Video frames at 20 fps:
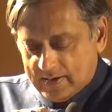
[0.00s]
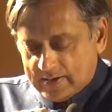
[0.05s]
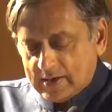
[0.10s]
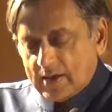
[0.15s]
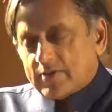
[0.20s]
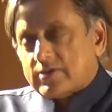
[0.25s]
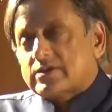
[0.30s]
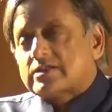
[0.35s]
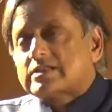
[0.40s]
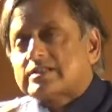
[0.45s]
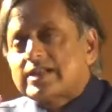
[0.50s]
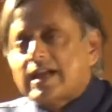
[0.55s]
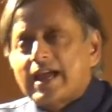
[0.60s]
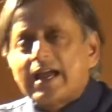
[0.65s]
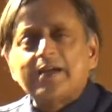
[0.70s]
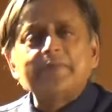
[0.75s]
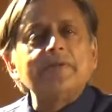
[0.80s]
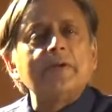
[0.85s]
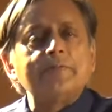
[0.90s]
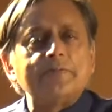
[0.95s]
Now the
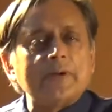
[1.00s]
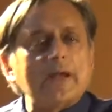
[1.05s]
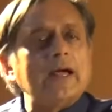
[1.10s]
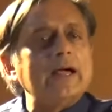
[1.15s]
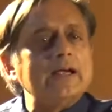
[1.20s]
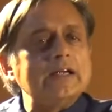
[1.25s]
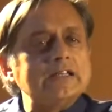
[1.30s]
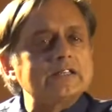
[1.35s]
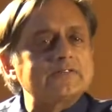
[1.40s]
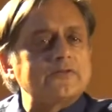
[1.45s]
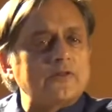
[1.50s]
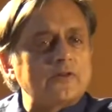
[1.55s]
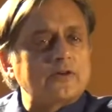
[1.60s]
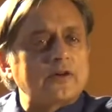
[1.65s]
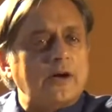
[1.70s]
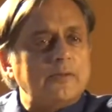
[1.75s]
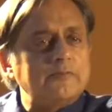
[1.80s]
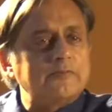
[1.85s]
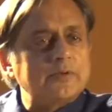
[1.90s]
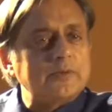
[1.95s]
same applies for
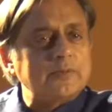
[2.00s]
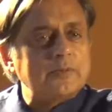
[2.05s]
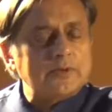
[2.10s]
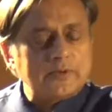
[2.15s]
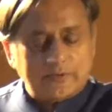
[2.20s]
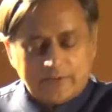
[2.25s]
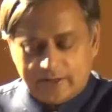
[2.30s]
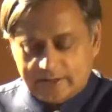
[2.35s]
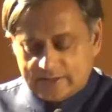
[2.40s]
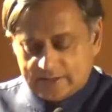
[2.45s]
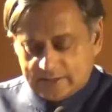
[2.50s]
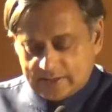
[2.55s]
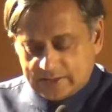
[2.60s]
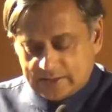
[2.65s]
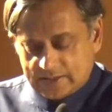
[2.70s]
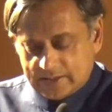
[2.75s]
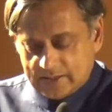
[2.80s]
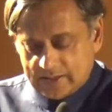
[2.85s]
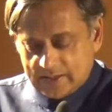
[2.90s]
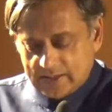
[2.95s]
comparable
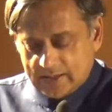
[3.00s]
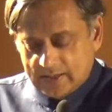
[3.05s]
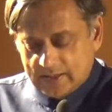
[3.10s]
reasons